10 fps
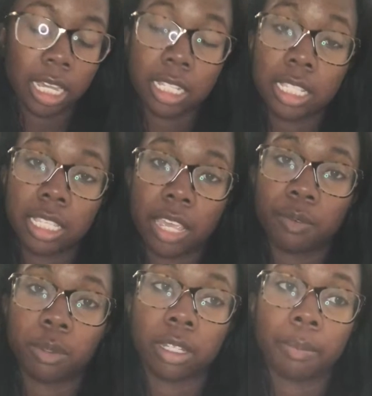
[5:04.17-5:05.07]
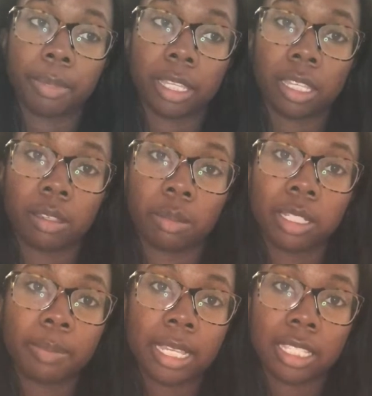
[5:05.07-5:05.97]
unsafe will compete,
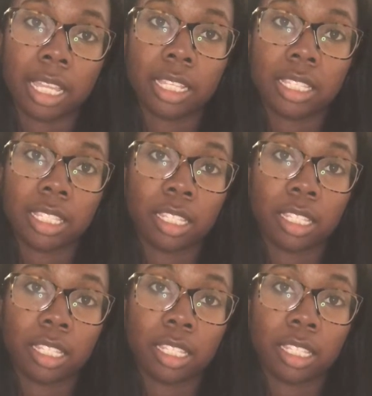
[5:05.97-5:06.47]
which makes sense.